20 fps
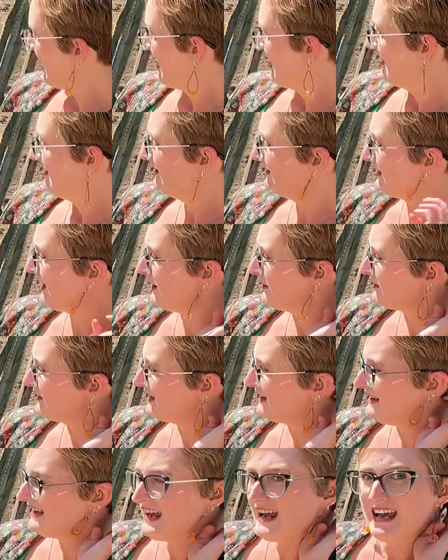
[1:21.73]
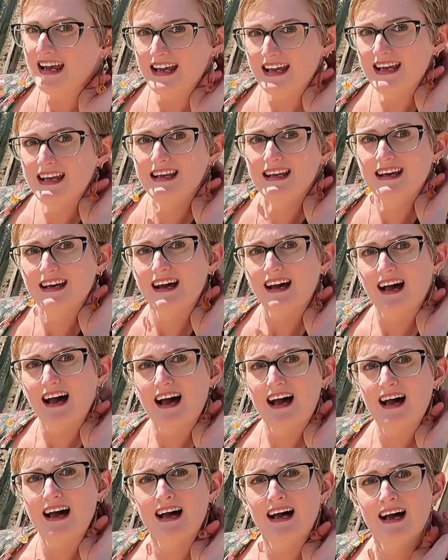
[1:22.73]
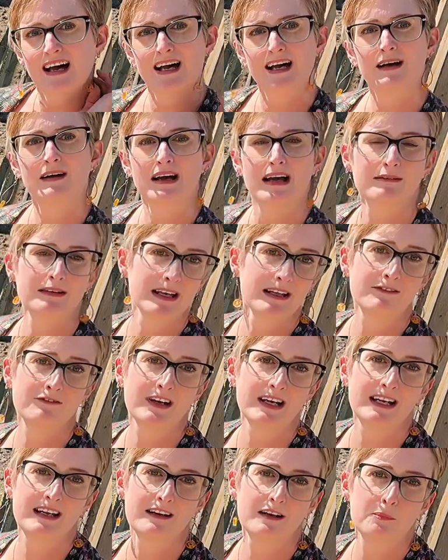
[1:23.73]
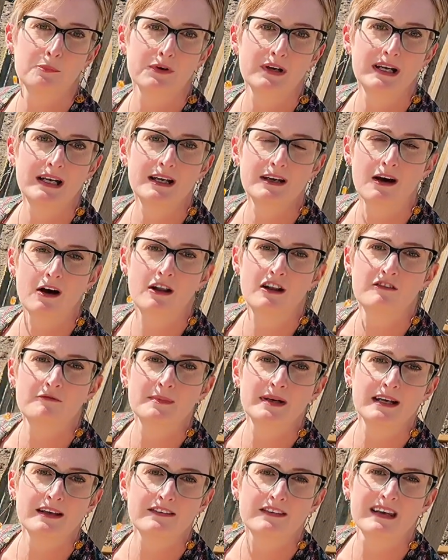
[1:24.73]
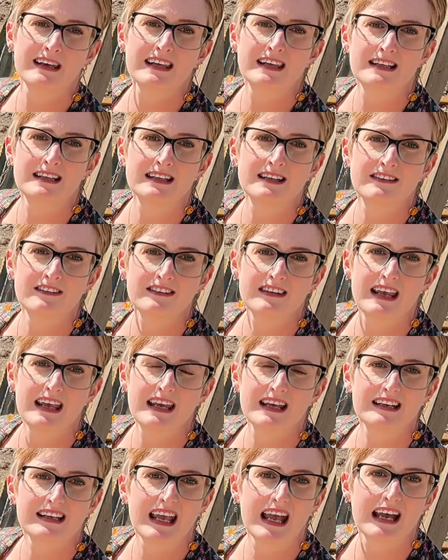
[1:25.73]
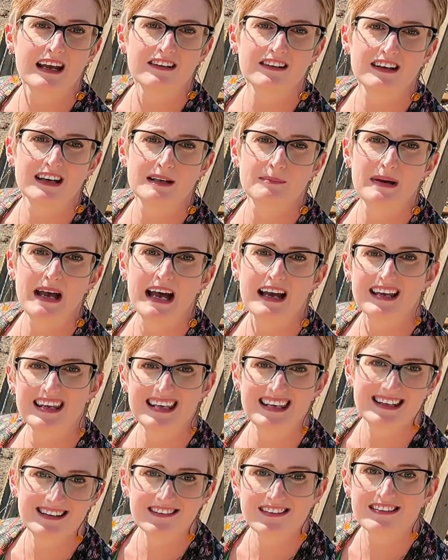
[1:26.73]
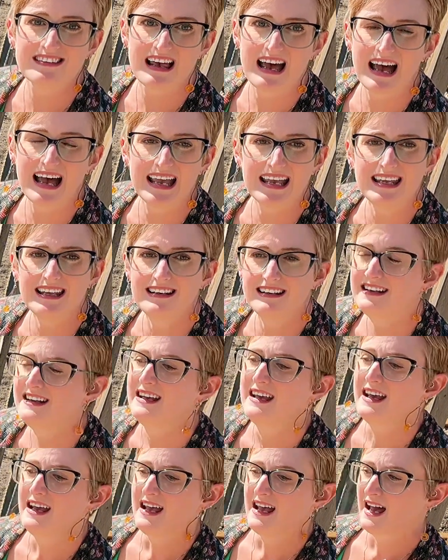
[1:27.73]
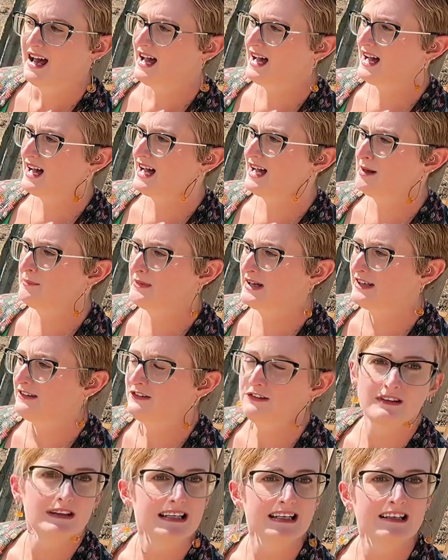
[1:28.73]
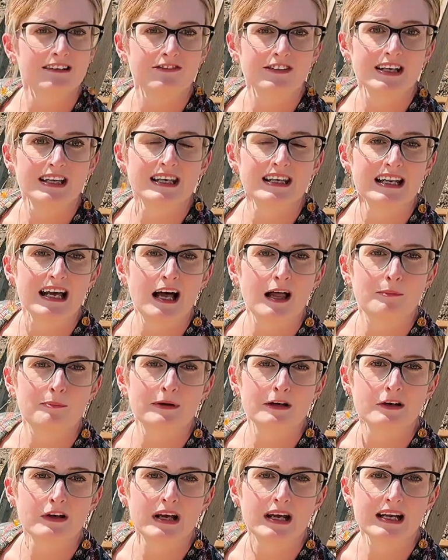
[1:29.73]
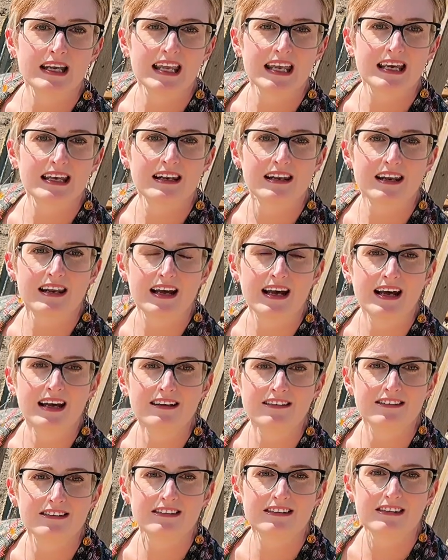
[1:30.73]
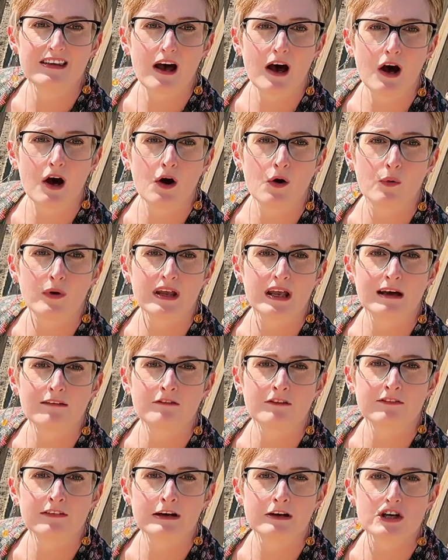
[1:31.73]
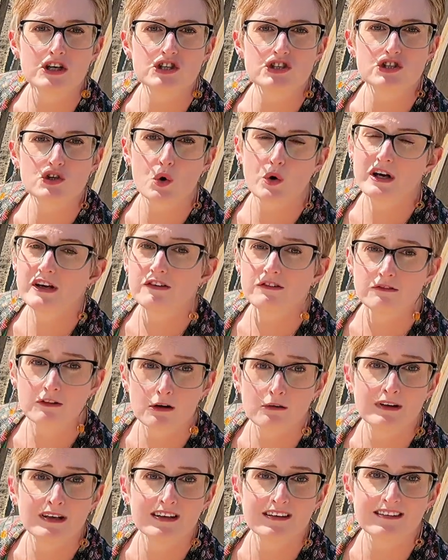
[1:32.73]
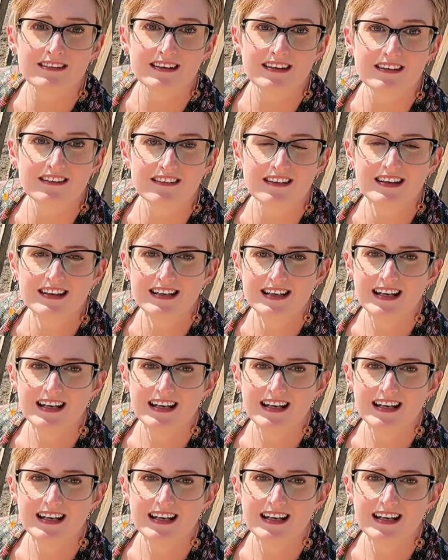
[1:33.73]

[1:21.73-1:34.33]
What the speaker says: So today, I'm getting ready to bring all of my succulents and cacti back inside. I do live in Alberta, Canada, so we have a very short growing season.